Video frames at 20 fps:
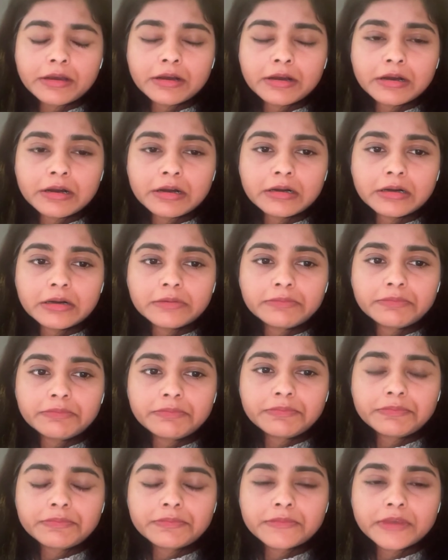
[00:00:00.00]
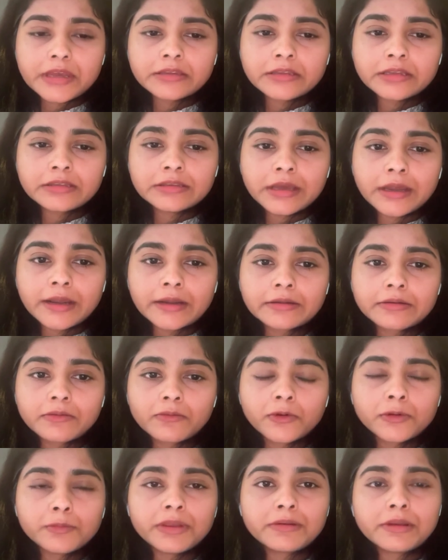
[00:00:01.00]
I think that
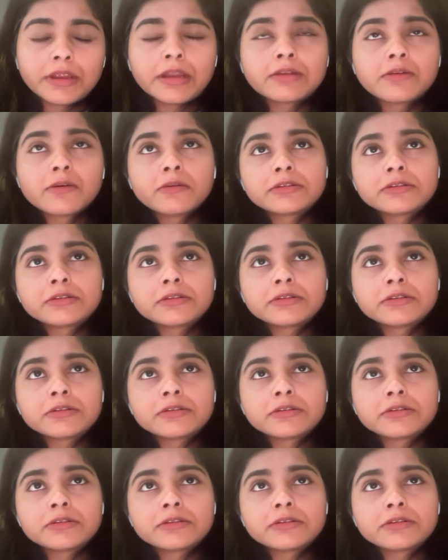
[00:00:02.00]
would be great.